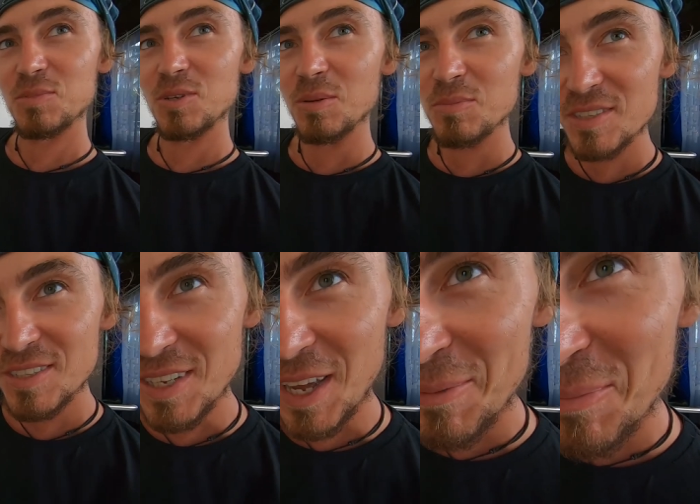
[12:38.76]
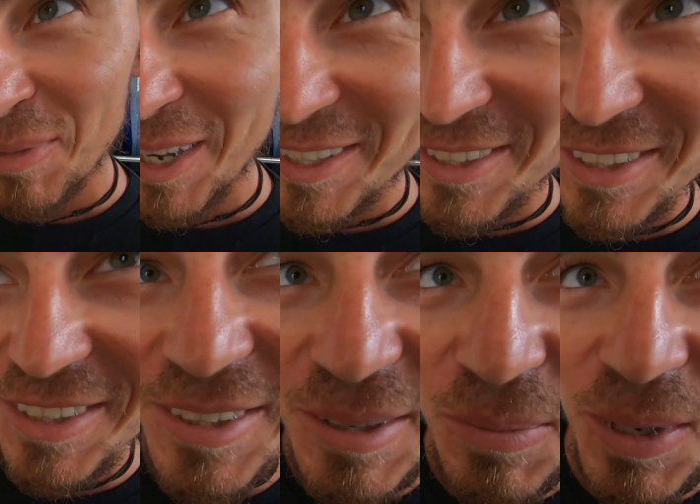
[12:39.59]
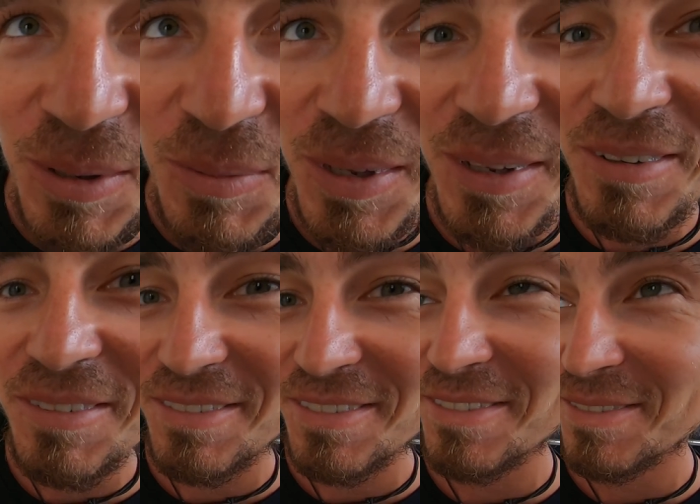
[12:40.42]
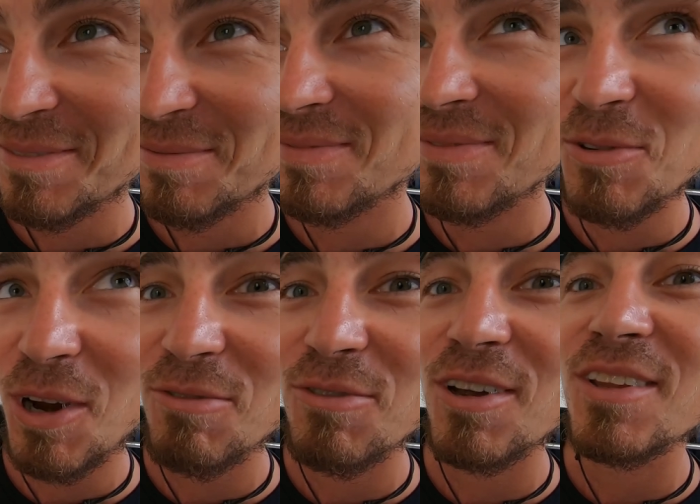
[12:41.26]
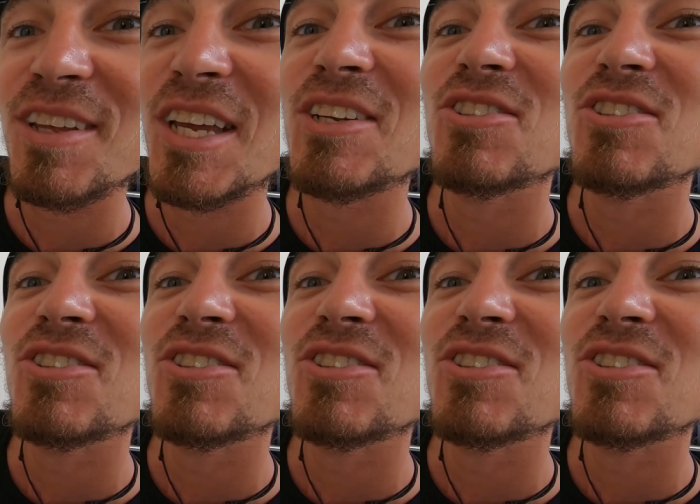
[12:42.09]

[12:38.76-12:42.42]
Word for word: Sometimes these harbour masters can be a bit rough around the